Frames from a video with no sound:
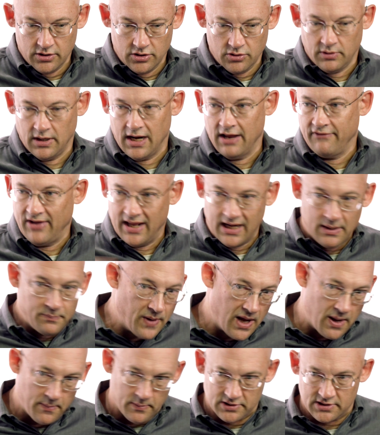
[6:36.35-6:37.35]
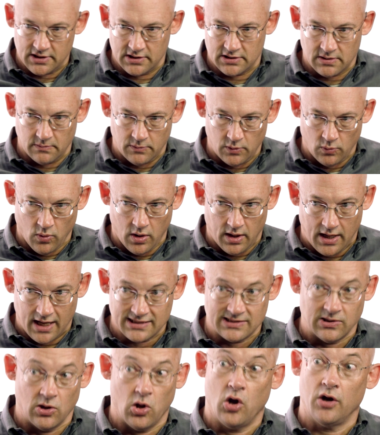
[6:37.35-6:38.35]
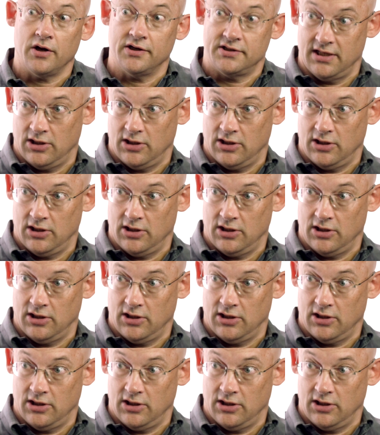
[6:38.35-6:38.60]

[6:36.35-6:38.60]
you can have any payment system you want as long